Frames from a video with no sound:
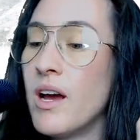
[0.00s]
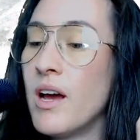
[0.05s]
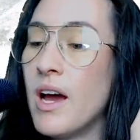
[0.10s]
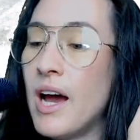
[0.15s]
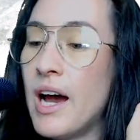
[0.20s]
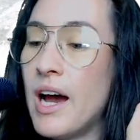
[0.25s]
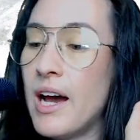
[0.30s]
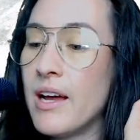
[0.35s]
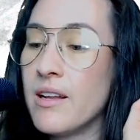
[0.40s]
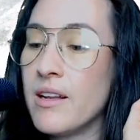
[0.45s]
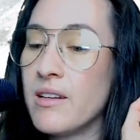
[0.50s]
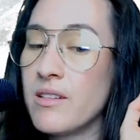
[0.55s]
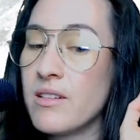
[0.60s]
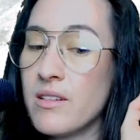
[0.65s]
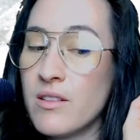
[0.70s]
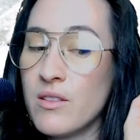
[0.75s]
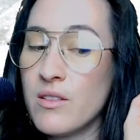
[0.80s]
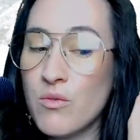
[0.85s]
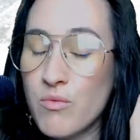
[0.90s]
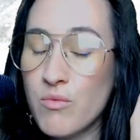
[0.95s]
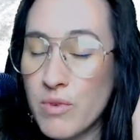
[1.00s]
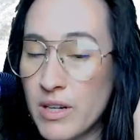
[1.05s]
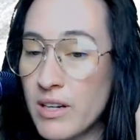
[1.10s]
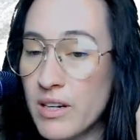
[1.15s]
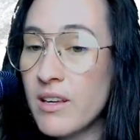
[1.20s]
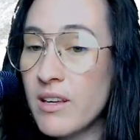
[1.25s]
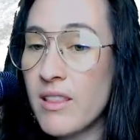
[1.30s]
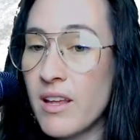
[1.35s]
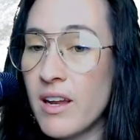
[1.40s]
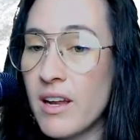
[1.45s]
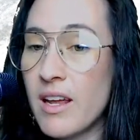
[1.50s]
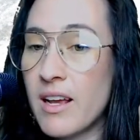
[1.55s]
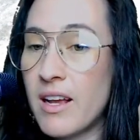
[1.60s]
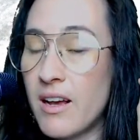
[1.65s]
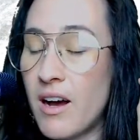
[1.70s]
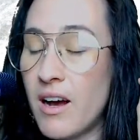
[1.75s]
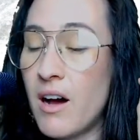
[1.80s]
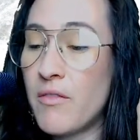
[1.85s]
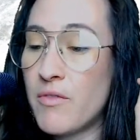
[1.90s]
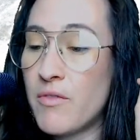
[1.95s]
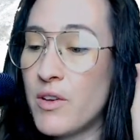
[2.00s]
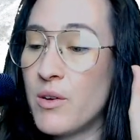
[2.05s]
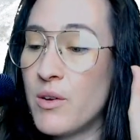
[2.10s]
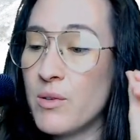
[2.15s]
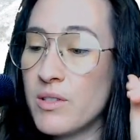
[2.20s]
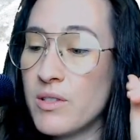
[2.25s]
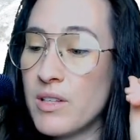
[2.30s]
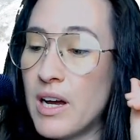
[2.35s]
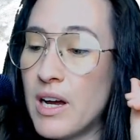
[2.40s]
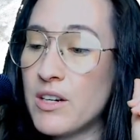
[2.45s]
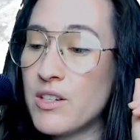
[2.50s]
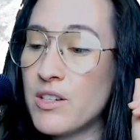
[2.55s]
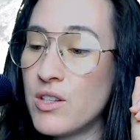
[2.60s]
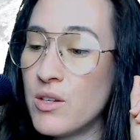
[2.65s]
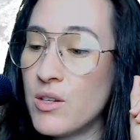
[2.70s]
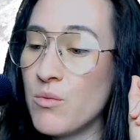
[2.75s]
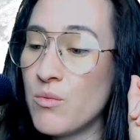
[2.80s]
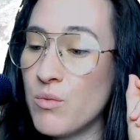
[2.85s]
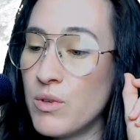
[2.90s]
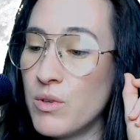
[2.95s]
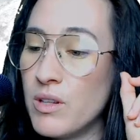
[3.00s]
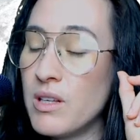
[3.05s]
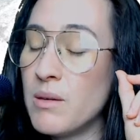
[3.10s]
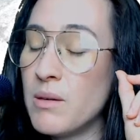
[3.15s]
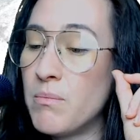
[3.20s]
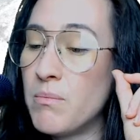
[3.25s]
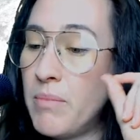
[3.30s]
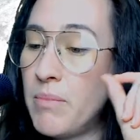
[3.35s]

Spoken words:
And the reading that I got for you was actually really